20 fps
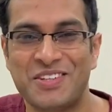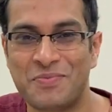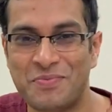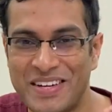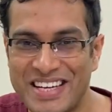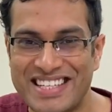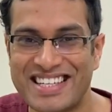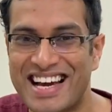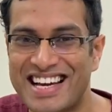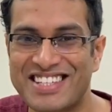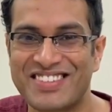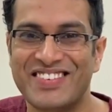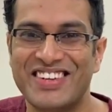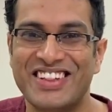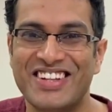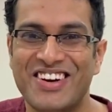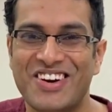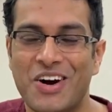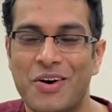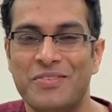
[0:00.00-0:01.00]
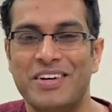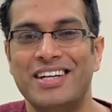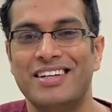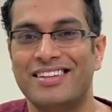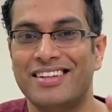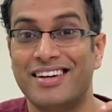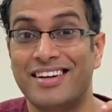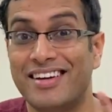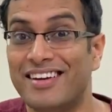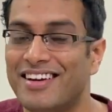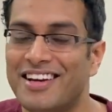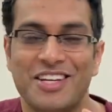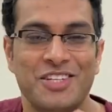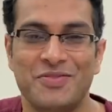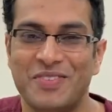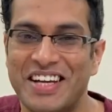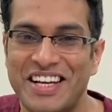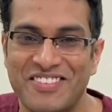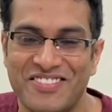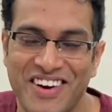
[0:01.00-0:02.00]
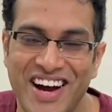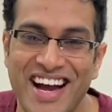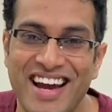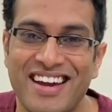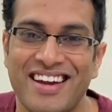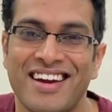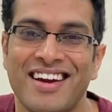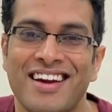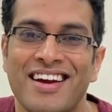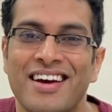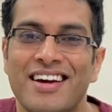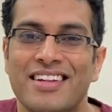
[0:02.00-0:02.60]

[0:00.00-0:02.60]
So please ask me in the comment that, hey, explain why